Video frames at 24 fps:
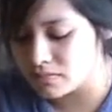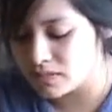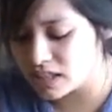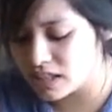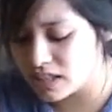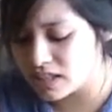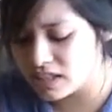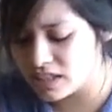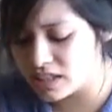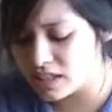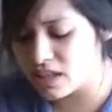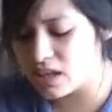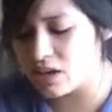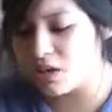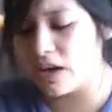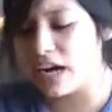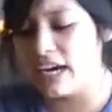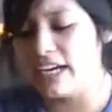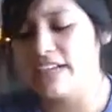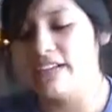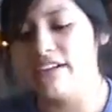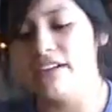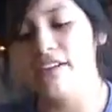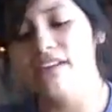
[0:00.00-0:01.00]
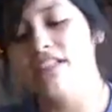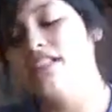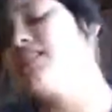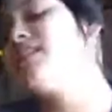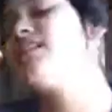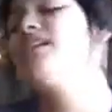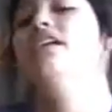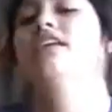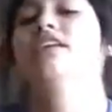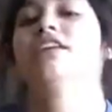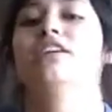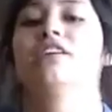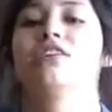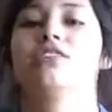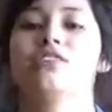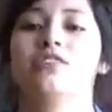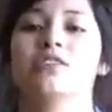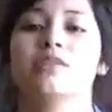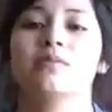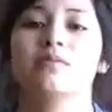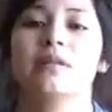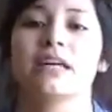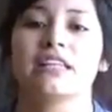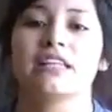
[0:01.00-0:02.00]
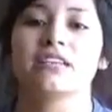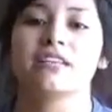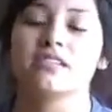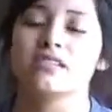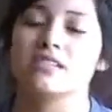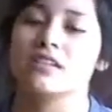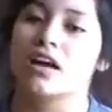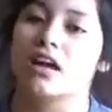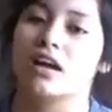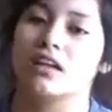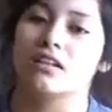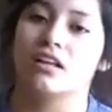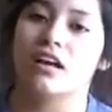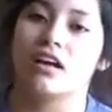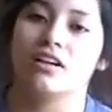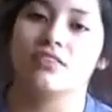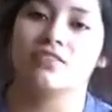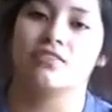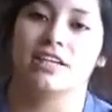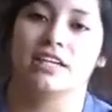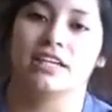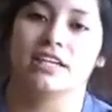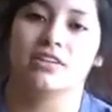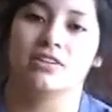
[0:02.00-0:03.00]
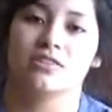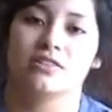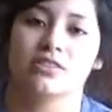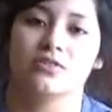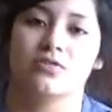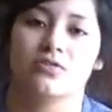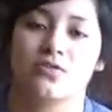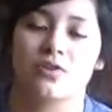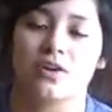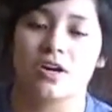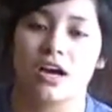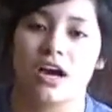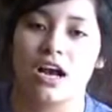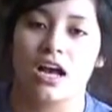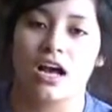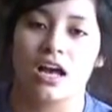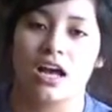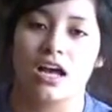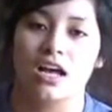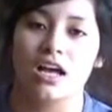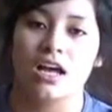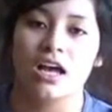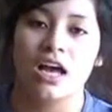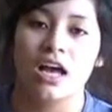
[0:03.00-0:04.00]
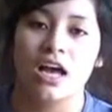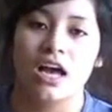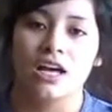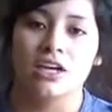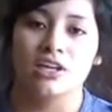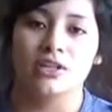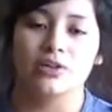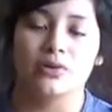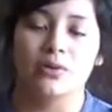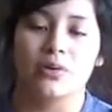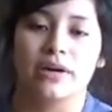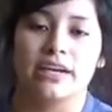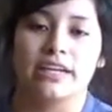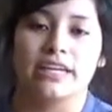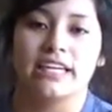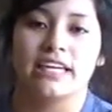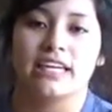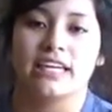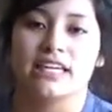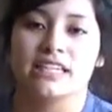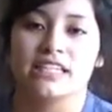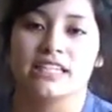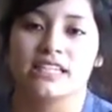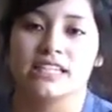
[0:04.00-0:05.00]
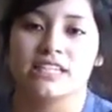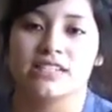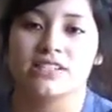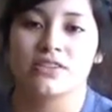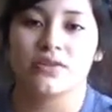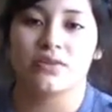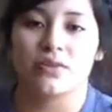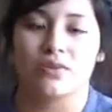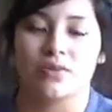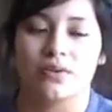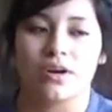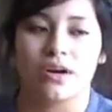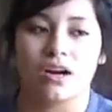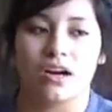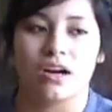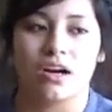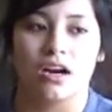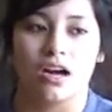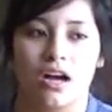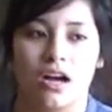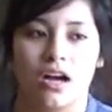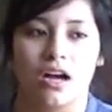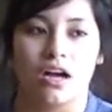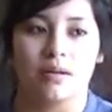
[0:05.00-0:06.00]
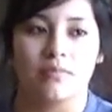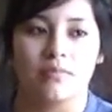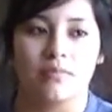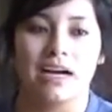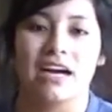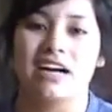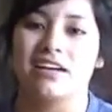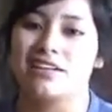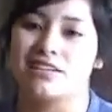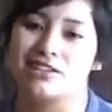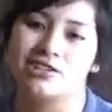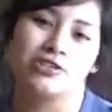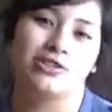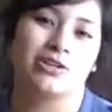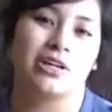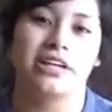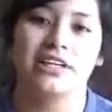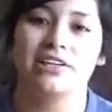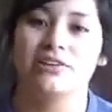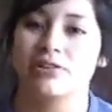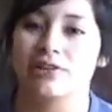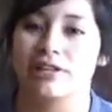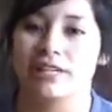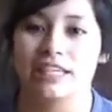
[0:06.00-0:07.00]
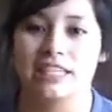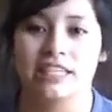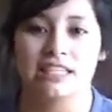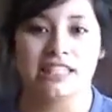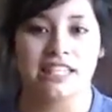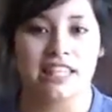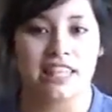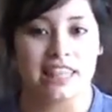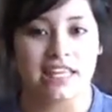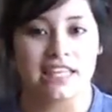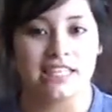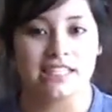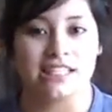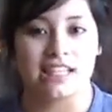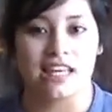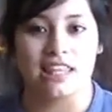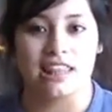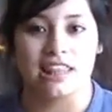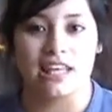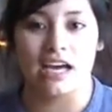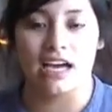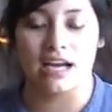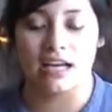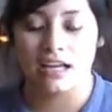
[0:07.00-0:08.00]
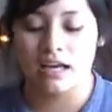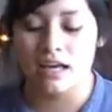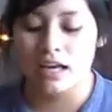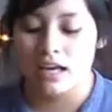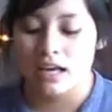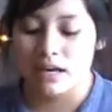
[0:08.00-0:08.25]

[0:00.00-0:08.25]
you know, I noticed on YouTube that there's not a lot of videos for uh, Yorkies or um, how to train Yorkies and things like that.